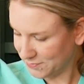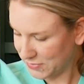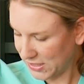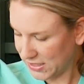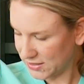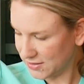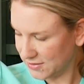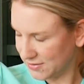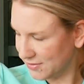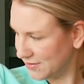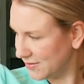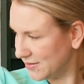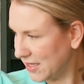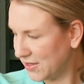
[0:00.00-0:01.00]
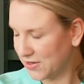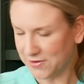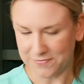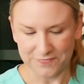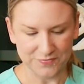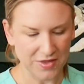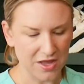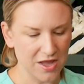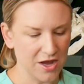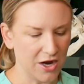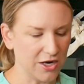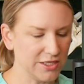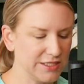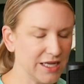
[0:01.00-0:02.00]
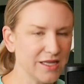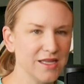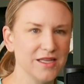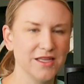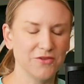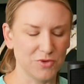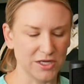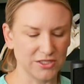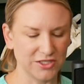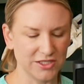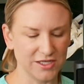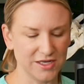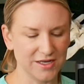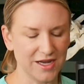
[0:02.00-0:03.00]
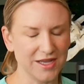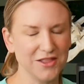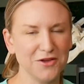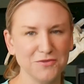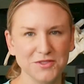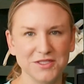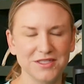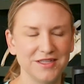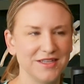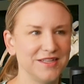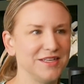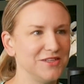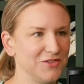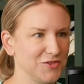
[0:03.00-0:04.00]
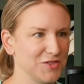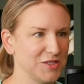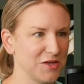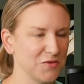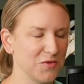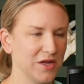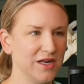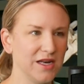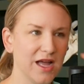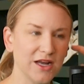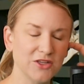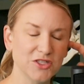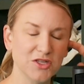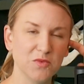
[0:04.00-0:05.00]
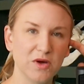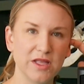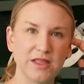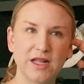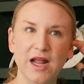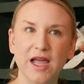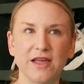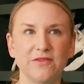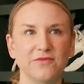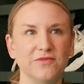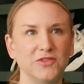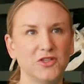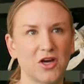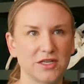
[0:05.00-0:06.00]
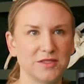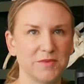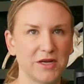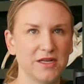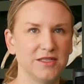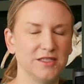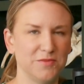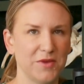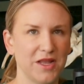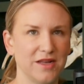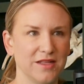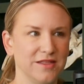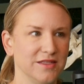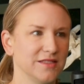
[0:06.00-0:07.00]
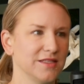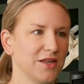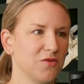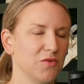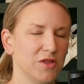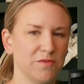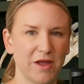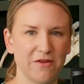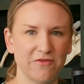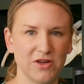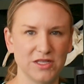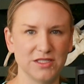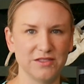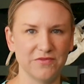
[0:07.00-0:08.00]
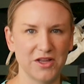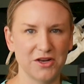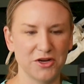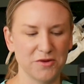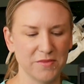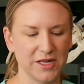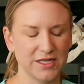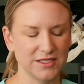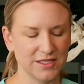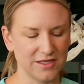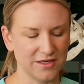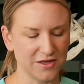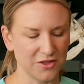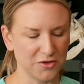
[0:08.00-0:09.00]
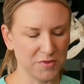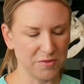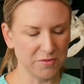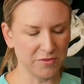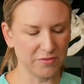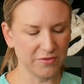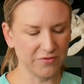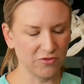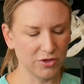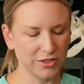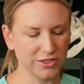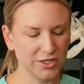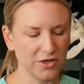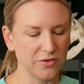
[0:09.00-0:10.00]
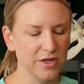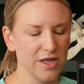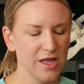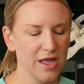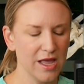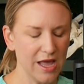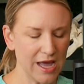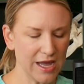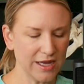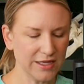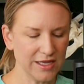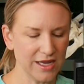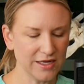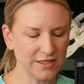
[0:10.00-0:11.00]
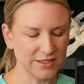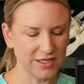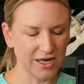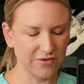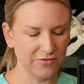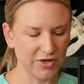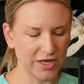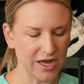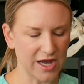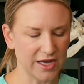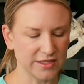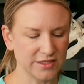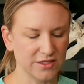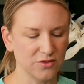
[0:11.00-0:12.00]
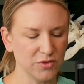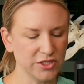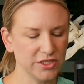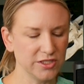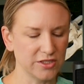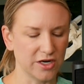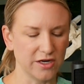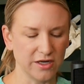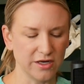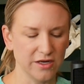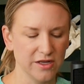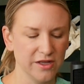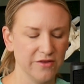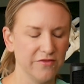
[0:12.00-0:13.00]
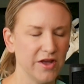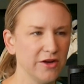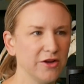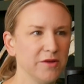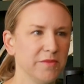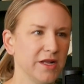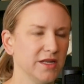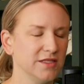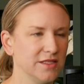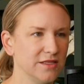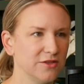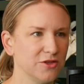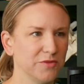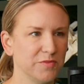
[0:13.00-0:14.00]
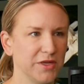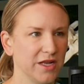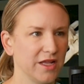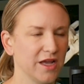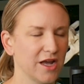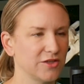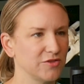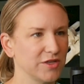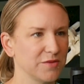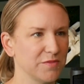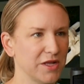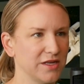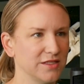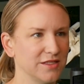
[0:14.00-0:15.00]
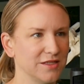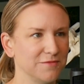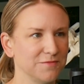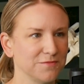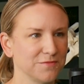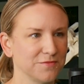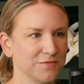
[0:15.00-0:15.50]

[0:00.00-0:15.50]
Please. Thank you. Our second question I thought was an interesting one, and actually one that I have talked about and debated this like with my friends in veterinary medicine and other people before. So at Candace Avery asked, which is harder, veterinary medicine or pediatric medicine?